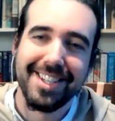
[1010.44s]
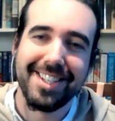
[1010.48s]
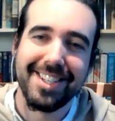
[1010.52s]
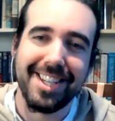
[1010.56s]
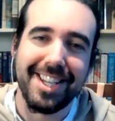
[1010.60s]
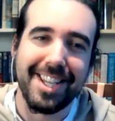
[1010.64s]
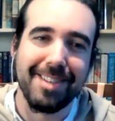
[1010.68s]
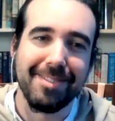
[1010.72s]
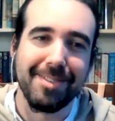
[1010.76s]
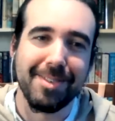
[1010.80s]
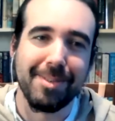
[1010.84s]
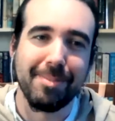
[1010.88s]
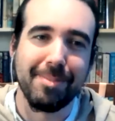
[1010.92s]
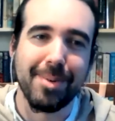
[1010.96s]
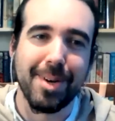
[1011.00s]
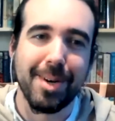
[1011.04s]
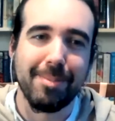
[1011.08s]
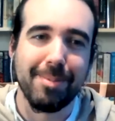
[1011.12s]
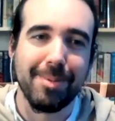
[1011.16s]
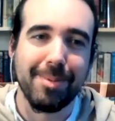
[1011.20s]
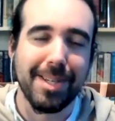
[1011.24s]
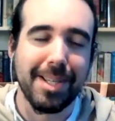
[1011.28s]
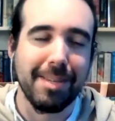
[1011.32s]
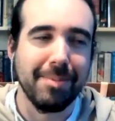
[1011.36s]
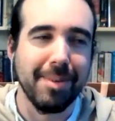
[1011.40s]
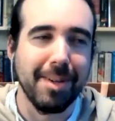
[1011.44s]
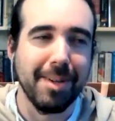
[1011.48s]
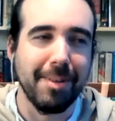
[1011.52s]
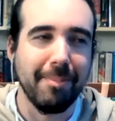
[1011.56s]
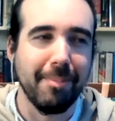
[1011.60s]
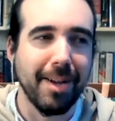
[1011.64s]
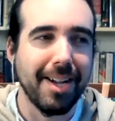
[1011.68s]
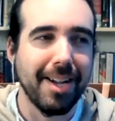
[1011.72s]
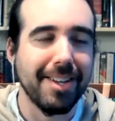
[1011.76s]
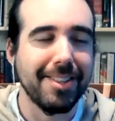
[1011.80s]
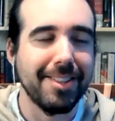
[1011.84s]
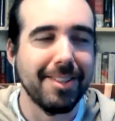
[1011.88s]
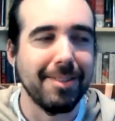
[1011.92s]
to even properly
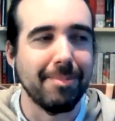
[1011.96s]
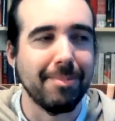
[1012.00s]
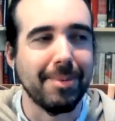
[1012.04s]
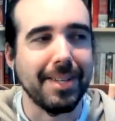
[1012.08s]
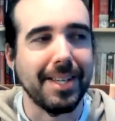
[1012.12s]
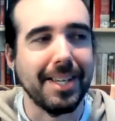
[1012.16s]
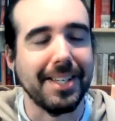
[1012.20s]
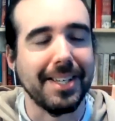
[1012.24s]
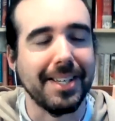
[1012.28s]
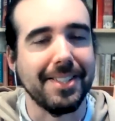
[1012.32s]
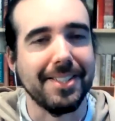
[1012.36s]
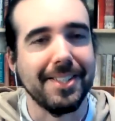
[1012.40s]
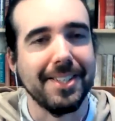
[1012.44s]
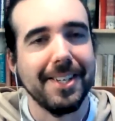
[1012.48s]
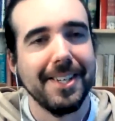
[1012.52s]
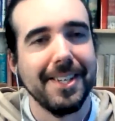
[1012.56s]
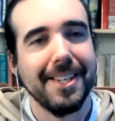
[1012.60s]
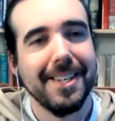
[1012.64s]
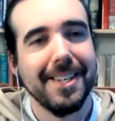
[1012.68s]
bombard the place.